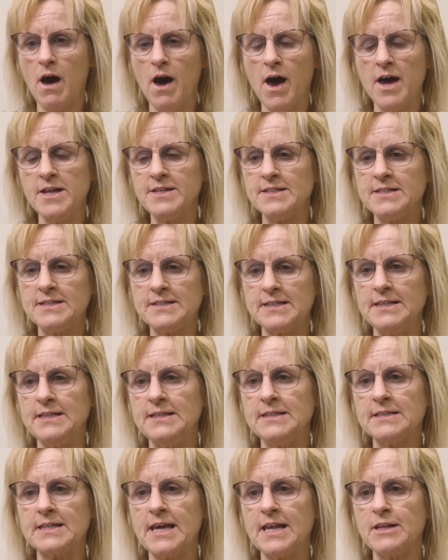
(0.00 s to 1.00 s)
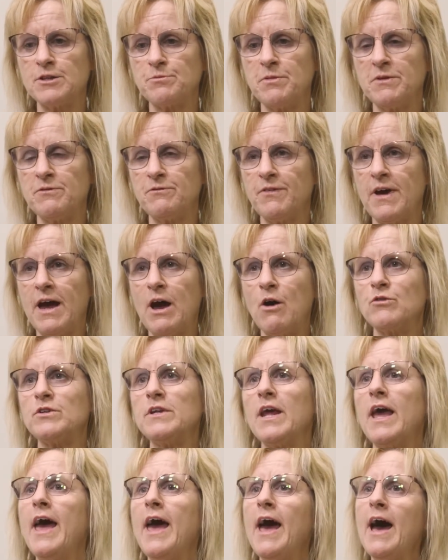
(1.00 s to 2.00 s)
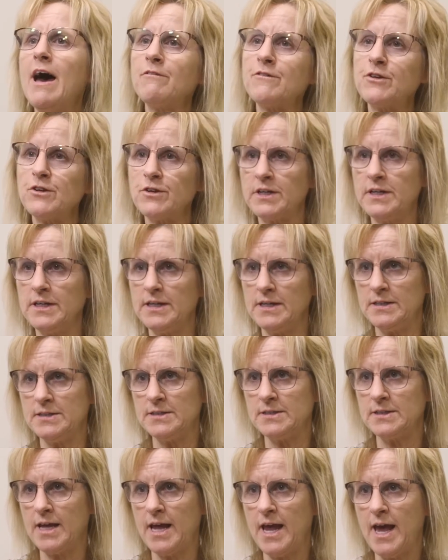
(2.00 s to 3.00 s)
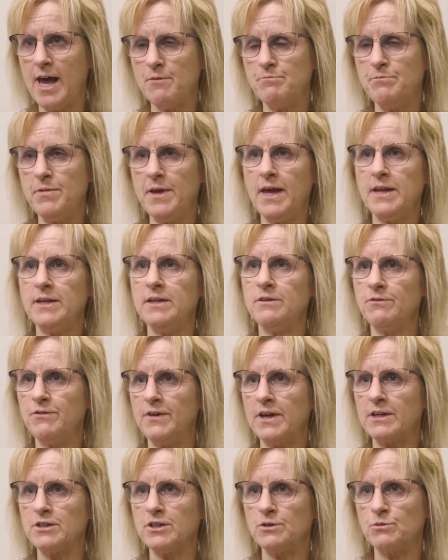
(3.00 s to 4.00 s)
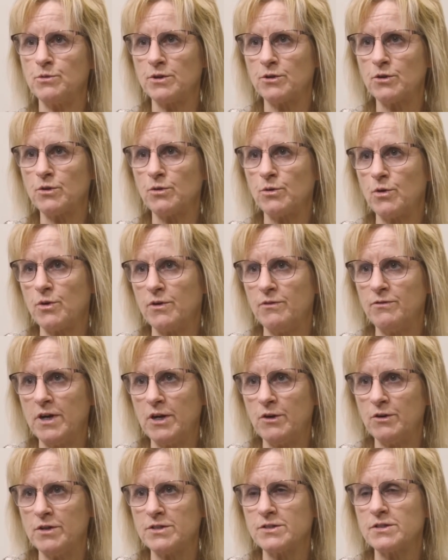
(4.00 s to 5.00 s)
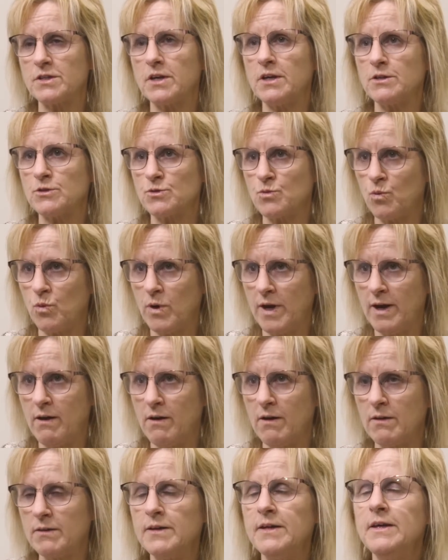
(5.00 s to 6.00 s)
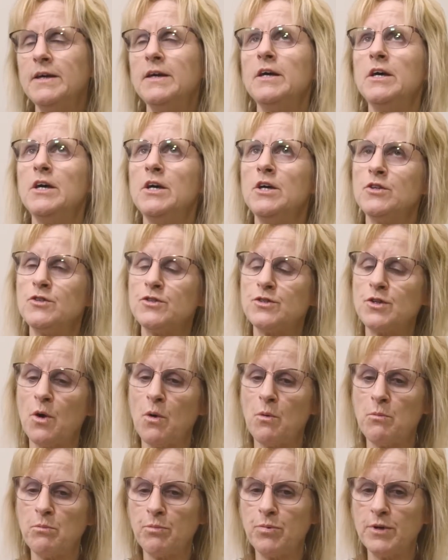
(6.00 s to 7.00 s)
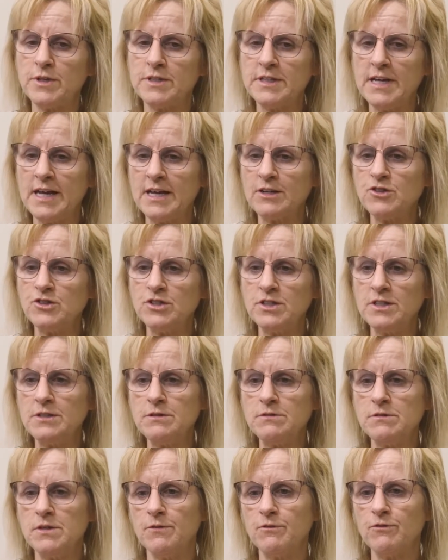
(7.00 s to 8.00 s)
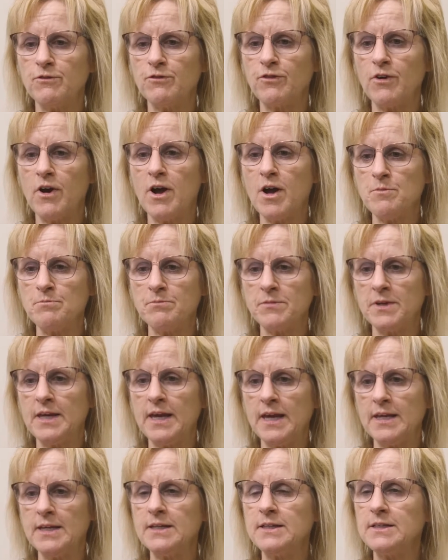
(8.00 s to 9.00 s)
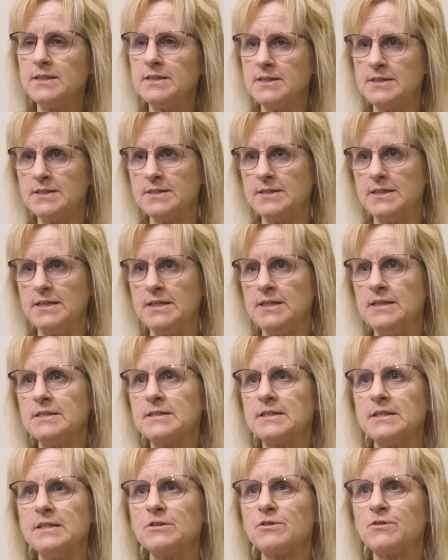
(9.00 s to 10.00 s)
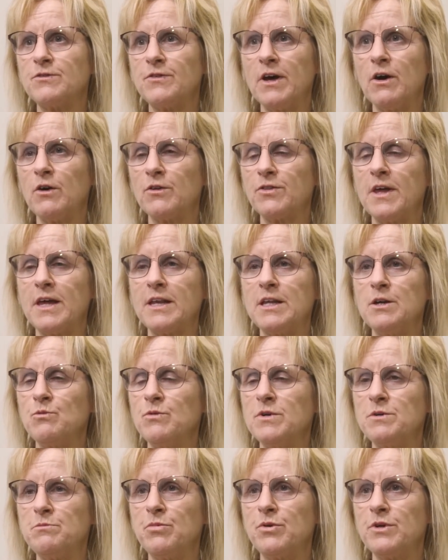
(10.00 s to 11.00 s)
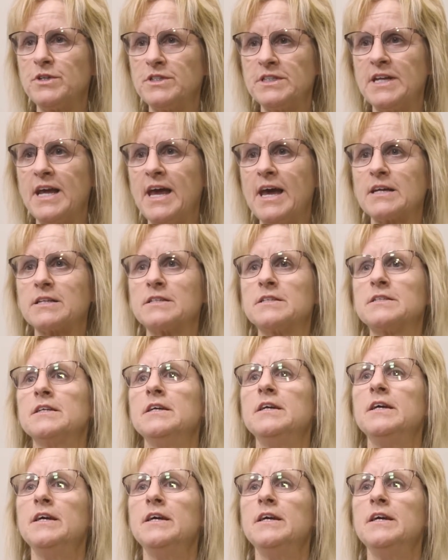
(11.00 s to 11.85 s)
a disease that has been found after kids have been infected with coronavirus as well. So protection from getting the disease is felt that it would protect